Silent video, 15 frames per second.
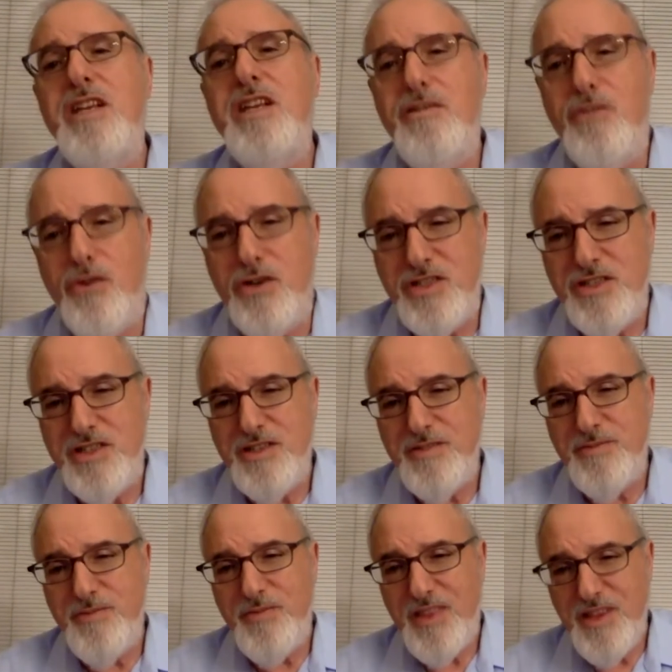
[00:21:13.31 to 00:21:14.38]
divorced.
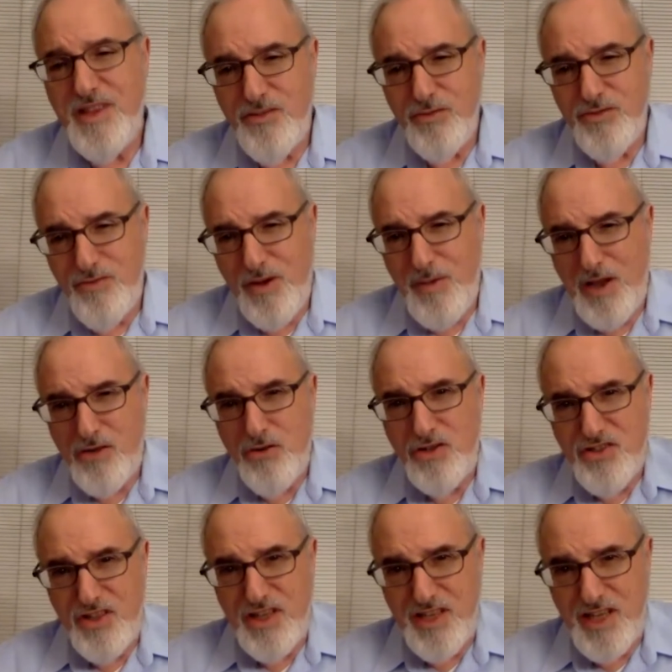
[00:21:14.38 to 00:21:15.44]
This was Rabbi Kook's
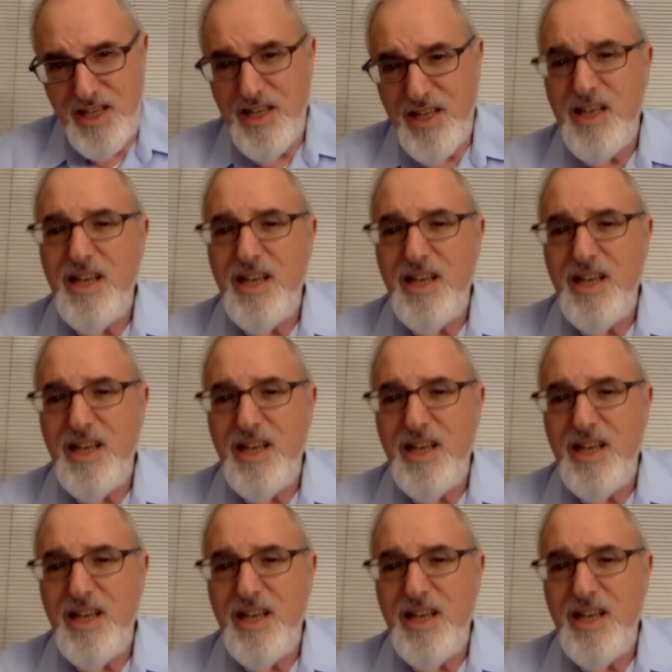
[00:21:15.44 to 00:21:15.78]
thinking.